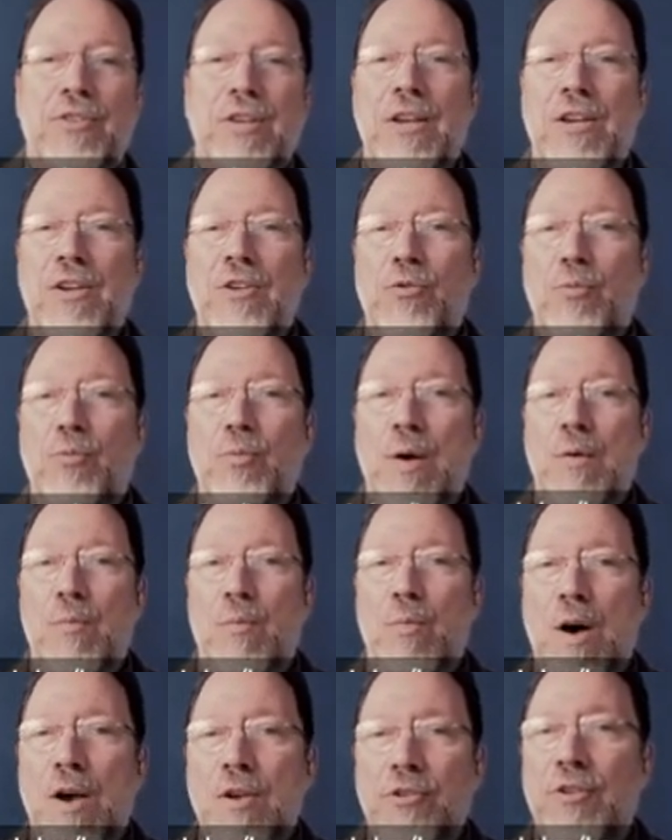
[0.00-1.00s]
is what
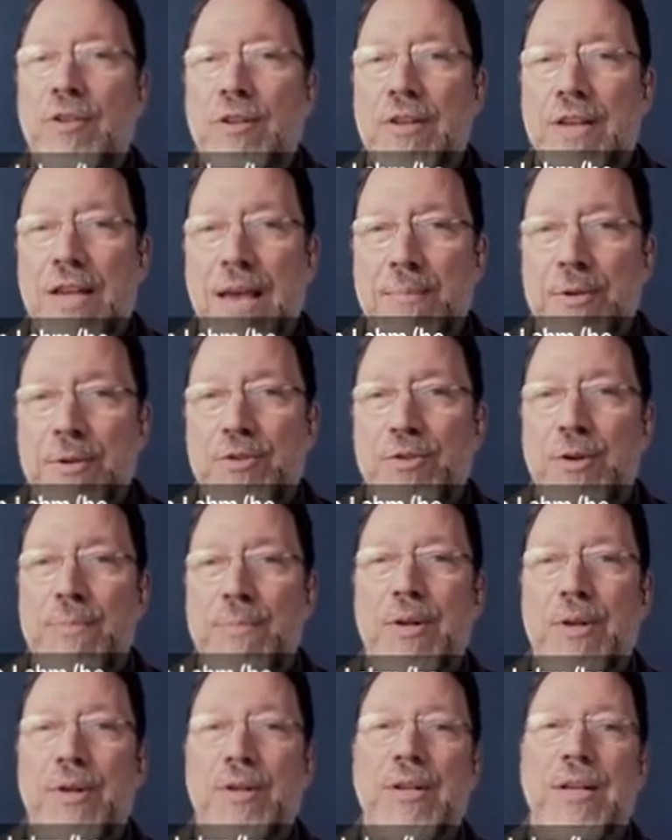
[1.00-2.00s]
was the chemistry
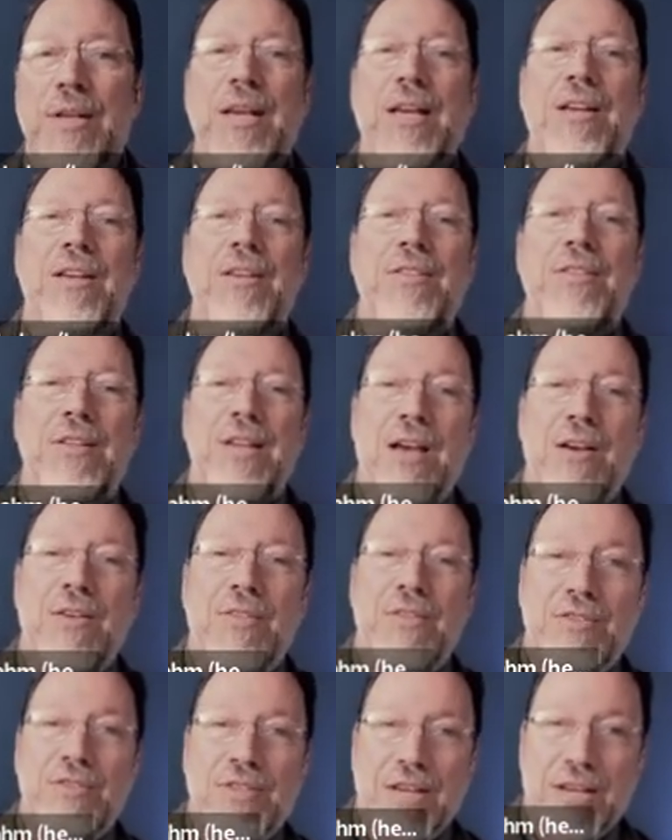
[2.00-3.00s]
building and is now
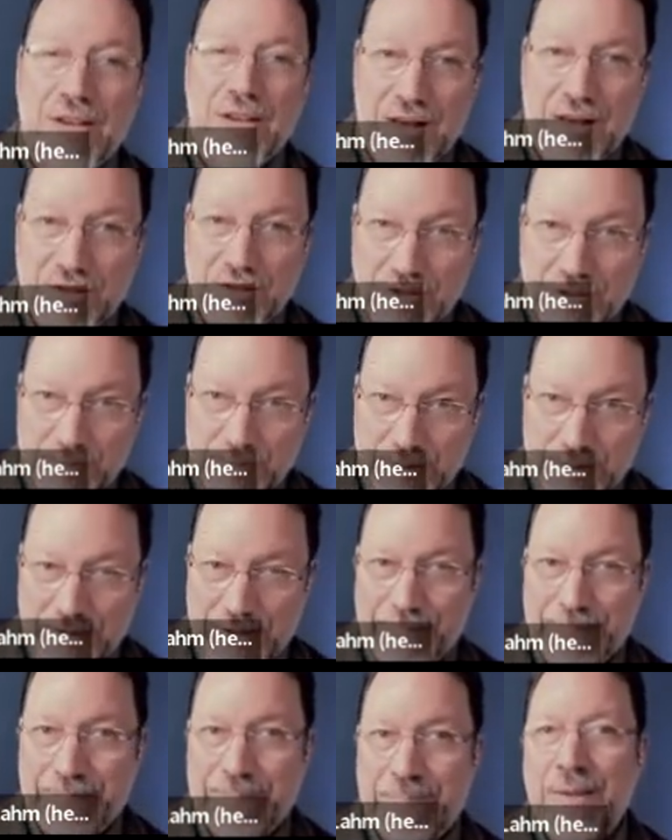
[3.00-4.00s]
the psychology building.